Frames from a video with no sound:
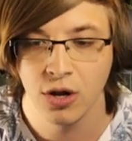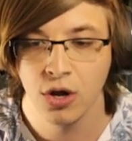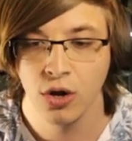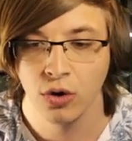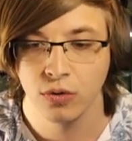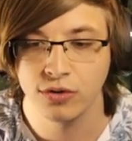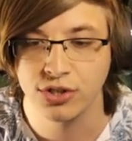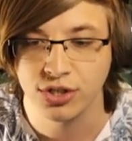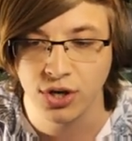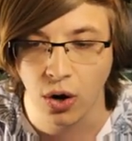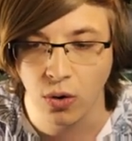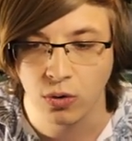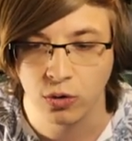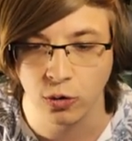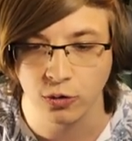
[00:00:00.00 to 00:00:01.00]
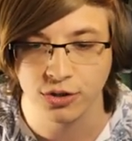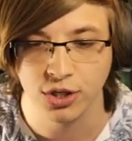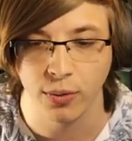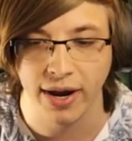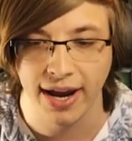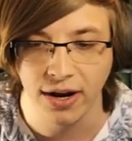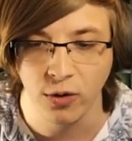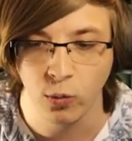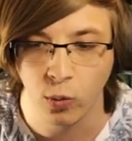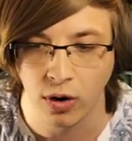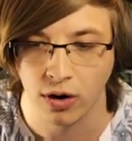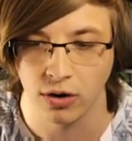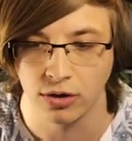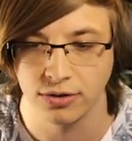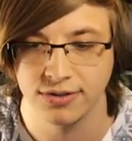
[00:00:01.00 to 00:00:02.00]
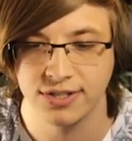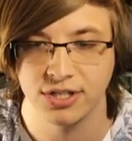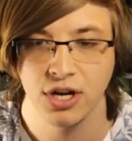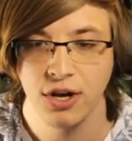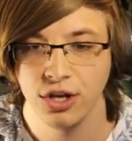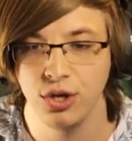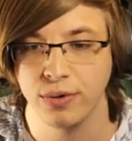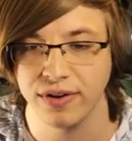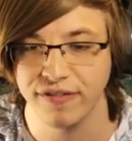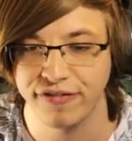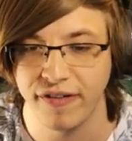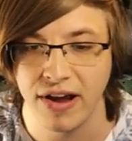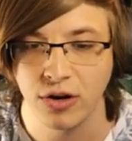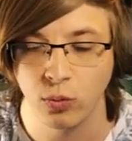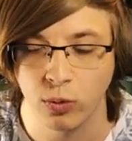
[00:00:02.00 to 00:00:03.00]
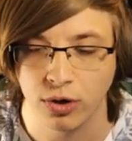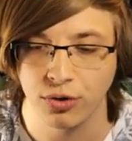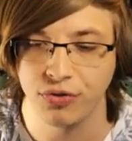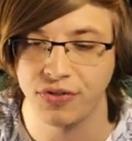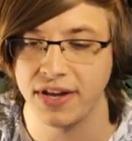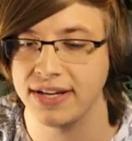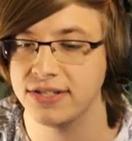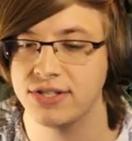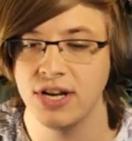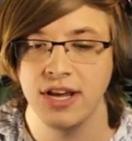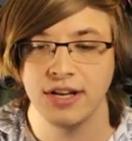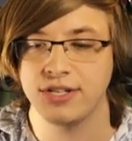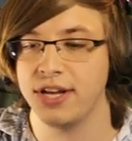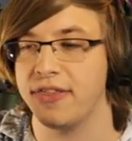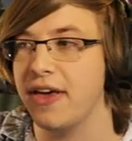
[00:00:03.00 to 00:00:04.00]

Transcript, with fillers: So cool. So in worlds, you can find world things to then